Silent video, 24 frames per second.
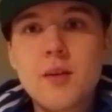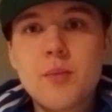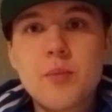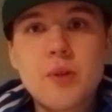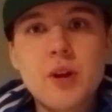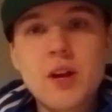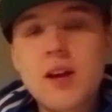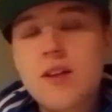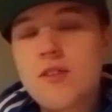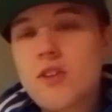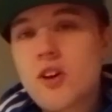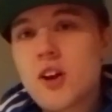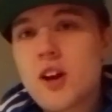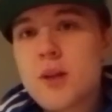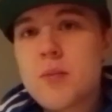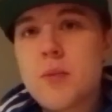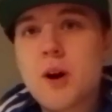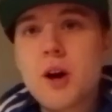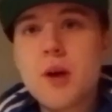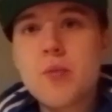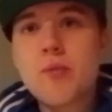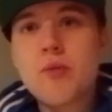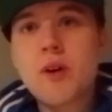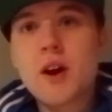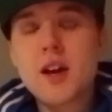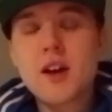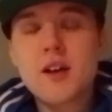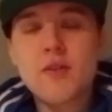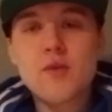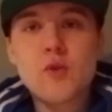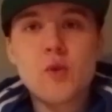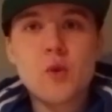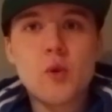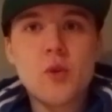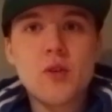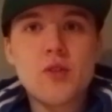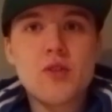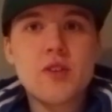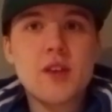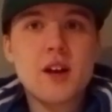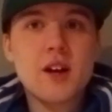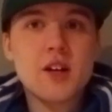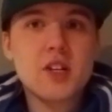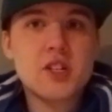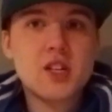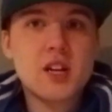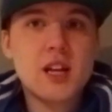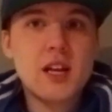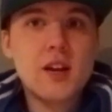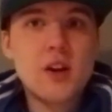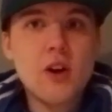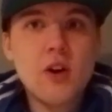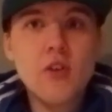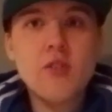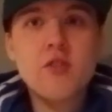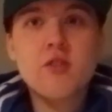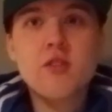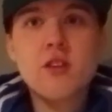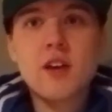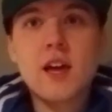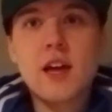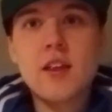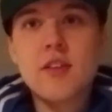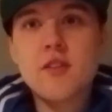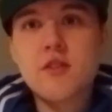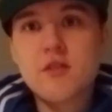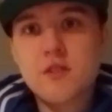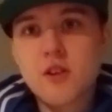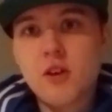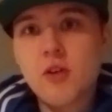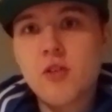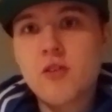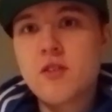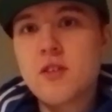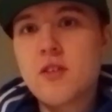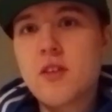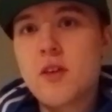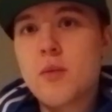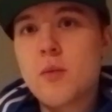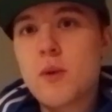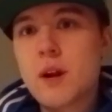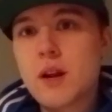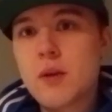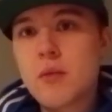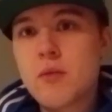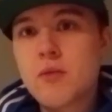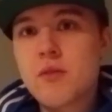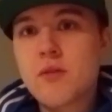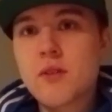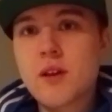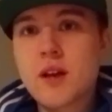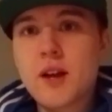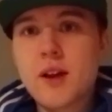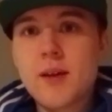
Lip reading: But yeah, Tony Mowbray, of course, he actually lost against Stoke City when he was